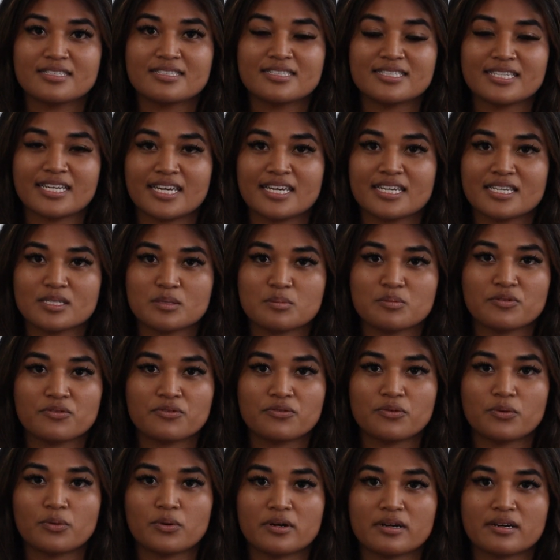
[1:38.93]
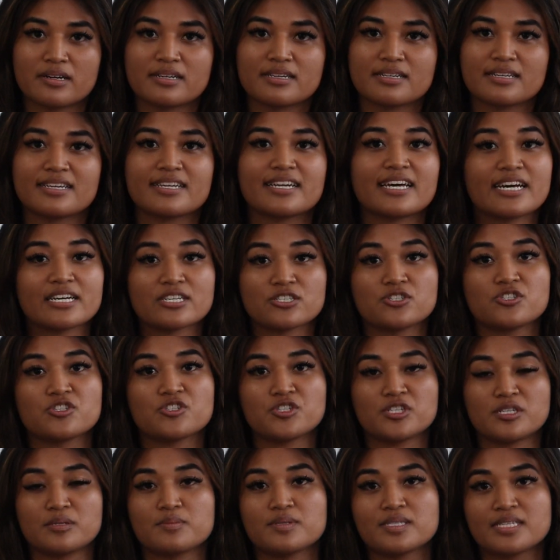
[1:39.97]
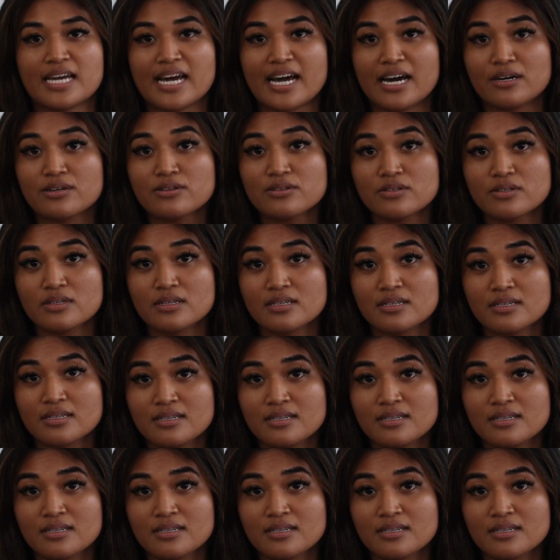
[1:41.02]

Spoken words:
days before it actually ships out.